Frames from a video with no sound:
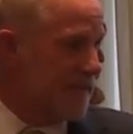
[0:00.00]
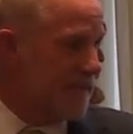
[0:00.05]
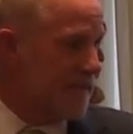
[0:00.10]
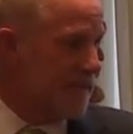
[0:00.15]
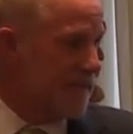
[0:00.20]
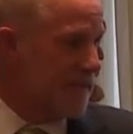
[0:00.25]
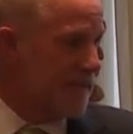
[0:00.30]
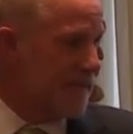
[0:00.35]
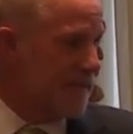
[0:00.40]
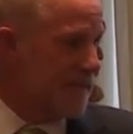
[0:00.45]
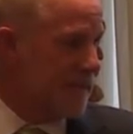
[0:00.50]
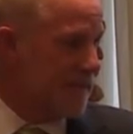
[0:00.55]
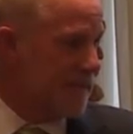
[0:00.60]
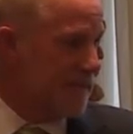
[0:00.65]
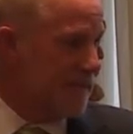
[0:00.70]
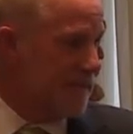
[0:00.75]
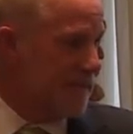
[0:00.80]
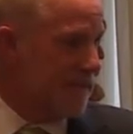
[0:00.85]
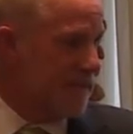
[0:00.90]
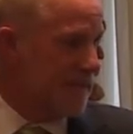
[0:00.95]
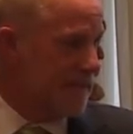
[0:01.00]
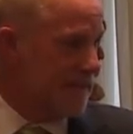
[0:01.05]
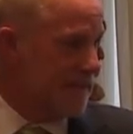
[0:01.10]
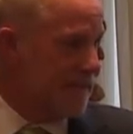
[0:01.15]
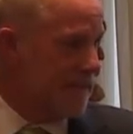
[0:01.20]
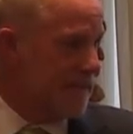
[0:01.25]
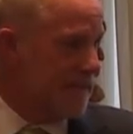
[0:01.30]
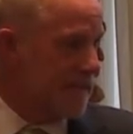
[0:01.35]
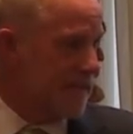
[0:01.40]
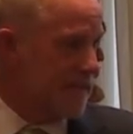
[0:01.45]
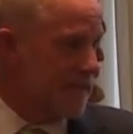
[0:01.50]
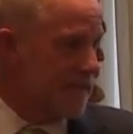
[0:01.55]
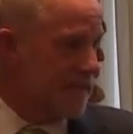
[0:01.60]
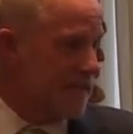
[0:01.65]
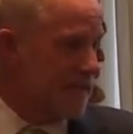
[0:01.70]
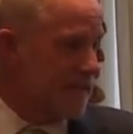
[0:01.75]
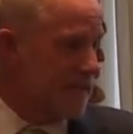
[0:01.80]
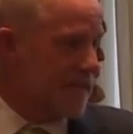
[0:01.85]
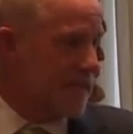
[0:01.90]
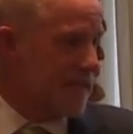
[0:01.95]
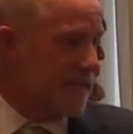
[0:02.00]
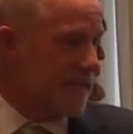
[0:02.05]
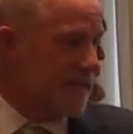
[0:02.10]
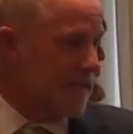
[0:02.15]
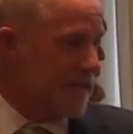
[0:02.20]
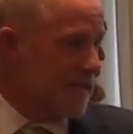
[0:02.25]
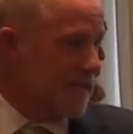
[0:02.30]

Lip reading: No words are spoken by the person on screen.